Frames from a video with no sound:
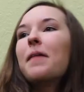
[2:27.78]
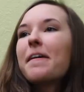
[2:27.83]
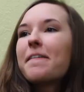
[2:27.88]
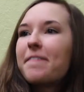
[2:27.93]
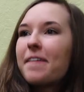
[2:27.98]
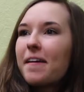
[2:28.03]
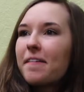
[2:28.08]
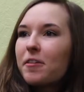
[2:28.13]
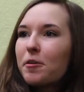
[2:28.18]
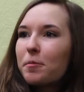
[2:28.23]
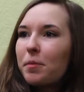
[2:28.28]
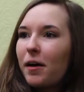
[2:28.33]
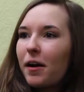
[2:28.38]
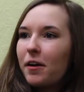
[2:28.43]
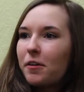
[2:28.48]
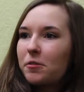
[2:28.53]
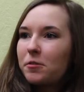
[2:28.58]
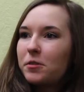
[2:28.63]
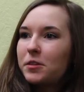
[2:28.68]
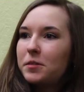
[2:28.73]
My favorite
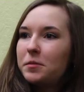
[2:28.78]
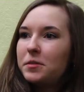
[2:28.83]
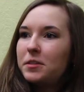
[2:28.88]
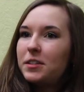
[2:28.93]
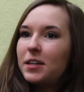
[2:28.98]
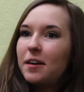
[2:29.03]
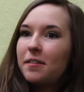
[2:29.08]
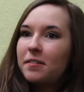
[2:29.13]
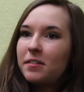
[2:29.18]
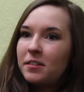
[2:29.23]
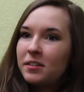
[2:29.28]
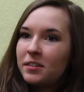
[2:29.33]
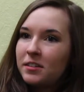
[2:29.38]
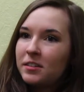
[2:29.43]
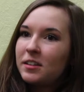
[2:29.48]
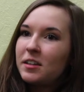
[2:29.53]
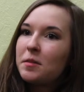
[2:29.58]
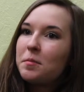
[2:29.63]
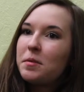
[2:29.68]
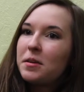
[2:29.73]
part would
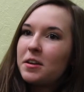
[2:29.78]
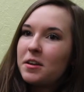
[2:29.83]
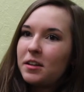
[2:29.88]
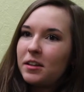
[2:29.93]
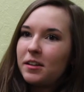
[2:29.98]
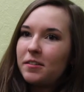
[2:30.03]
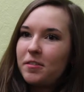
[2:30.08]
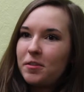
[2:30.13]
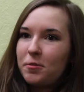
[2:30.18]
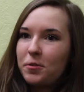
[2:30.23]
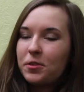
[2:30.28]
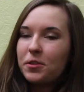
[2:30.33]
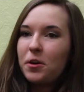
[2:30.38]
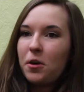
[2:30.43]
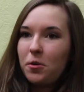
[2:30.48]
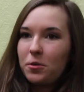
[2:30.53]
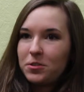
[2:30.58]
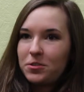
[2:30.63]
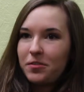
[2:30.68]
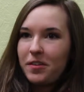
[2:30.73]
definitely be living with the
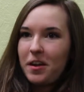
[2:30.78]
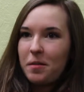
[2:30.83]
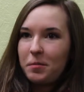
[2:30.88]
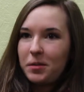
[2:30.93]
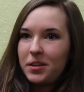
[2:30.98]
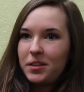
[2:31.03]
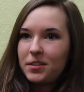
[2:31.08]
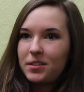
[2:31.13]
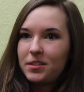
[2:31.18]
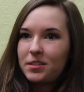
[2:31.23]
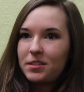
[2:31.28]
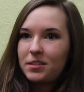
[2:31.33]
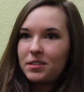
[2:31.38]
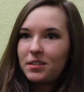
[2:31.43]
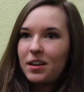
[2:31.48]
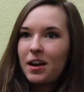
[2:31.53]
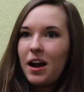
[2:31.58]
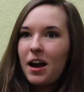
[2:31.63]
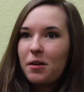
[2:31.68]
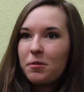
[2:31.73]
host families.
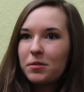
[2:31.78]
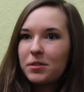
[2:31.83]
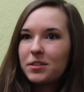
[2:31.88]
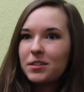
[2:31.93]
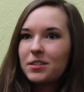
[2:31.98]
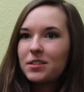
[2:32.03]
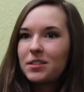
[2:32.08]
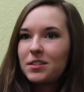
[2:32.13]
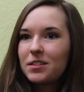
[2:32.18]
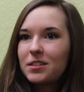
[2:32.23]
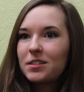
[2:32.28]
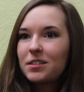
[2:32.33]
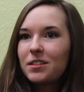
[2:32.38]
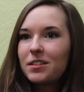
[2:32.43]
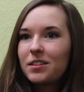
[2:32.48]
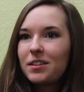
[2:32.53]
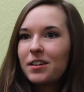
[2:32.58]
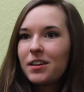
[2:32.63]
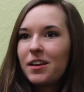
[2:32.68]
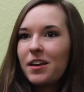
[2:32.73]
I was
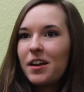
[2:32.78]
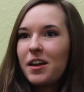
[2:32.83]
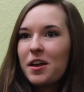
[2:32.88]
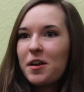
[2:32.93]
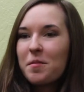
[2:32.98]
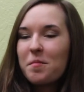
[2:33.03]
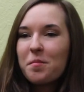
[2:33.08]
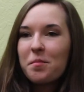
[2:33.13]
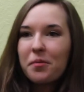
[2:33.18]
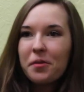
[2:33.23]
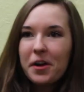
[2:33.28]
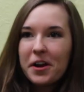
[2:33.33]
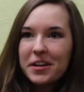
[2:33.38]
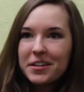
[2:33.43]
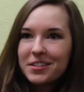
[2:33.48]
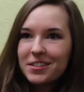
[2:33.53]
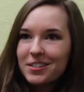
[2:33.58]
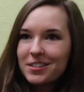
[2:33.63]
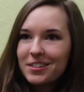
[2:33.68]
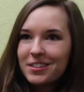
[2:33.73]

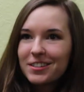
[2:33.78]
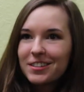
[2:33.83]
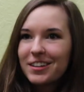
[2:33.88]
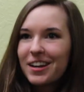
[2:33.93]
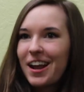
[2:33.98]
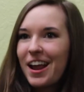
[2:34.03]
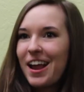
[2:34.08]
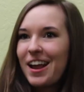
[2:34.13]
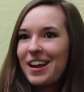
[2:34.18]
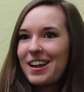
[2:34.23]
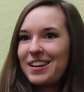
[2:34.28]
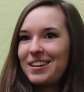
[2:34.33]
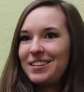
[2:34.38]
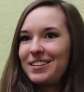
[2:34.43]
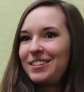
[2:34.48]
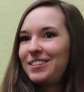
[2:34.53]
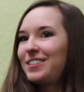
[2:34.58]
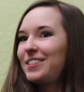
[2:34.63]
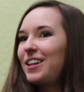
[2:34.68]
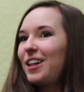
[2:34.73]
embraced
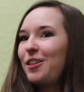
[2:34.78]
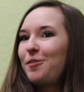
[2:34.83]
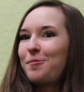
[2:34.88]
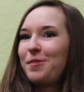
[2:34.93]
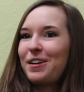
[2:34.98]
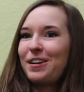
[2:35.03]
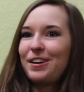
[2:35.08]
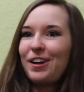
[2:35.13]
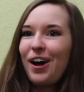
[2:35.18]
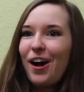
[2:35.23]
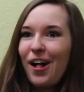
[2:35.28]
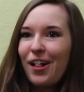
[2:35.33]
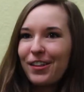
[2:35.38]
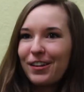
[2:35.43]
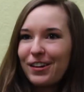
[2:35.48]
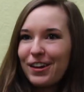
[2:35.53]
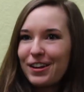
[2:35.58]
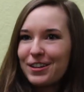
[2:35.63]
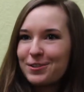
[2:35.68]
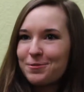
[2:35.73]
and celebrated
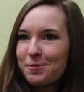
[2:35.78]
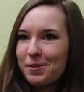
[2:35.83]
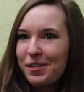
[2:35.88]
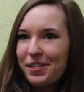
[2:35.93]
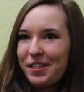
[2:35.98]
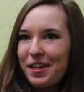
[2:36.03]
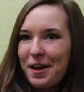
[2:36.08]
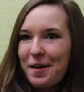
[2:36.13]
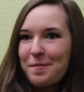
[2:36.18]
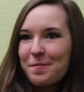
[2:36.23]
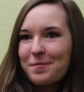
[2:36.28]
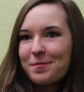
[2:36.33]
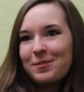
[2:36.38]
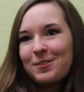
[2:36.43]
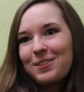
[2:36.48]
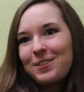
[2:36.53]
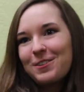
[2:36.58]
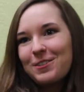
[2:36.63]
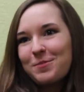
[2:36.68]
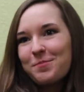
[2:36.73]
holidays with them,
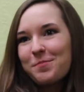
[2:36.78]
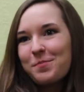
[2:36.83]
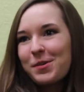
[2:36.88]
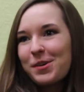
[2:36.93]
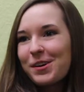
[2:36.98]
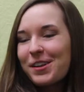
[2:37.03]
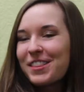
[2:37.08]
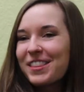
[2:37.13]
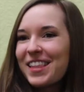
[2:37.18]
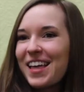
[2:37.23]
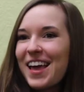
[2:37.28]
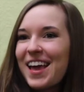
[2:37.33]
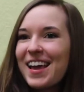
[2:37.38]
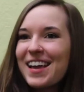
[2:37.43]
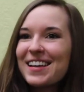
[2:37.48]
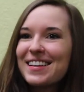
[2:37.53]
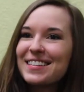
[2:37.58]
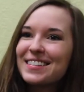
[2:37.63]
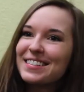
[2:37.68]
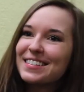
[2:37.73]

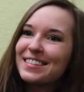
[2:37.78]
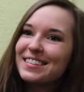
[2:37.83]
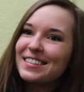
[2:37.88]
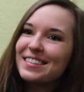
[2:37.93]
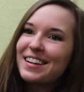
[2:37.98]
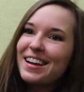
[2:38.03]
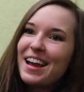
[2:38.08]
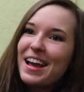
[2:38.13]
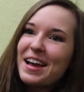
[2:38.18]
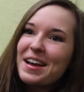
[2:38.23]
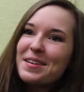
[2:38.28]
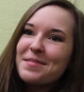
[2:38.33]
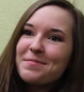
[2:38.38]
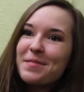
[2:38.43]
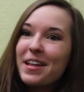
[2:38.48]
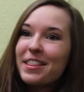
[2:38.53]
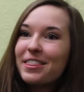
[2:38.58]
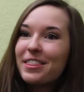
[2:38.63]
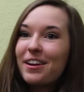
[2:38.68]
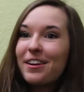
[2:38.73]
birthdays, and
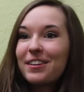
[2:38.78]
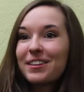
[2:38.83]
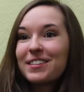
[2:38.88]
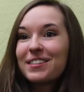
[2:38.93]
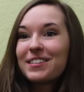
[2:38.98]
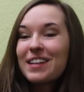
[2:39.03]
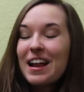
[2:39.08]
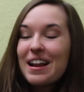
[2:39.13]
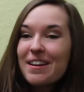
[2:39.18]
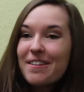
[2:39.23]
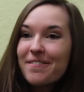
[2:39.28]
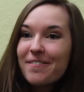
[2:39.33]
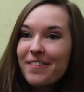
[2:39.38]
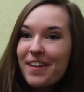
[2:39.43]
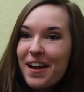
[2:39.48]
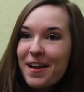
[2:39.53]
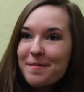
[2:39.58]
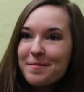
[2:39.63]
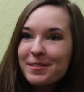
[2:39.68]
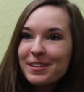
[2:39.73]
met their extended
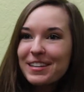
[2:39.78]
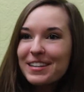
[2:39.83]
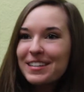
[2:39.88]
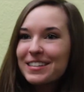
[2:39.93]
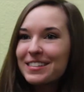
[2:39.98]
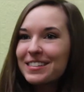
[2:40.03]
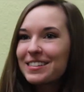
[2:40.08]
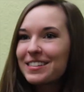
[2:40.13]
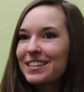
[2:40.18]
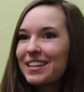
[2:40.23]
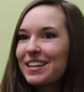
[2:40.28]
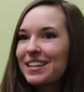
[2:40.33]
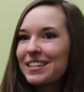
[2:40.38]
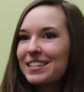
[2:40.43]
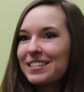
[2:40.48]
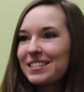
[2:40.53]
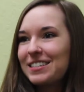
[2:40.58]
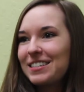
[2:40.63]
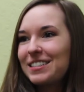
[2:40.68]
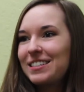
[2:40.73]
families,
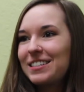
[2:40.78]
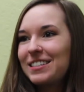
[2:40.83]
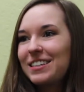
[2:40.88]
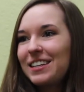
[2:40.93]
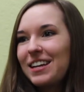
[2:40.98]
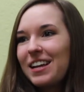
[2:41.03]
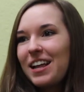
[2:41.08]
and